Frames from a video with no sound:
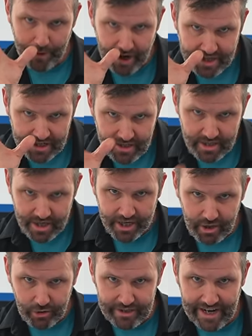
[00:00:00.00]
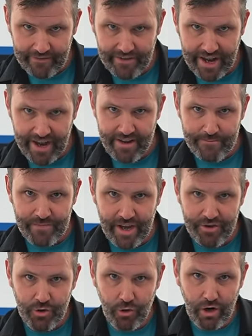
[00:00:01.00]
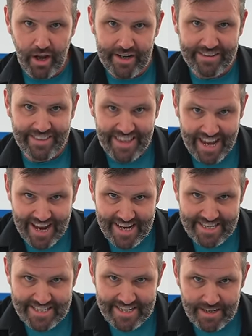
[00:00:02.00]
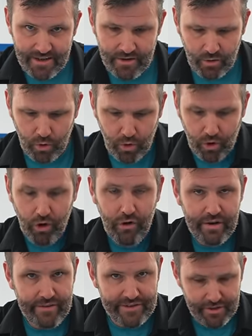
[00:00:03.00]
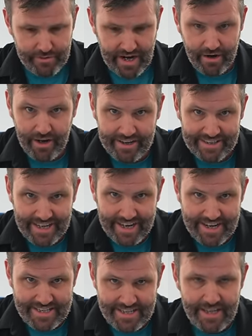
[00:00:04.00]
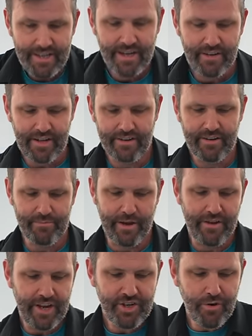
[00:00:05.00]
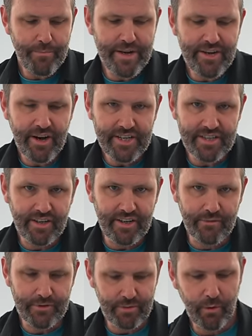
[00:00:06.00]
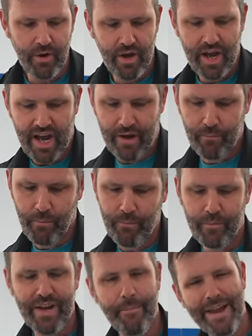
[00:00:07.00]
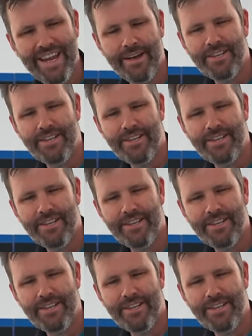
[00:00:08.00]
bike and you look down there and you're like this, or if it's too narrow like this, then that's right. It should be nice and comfortable and can make a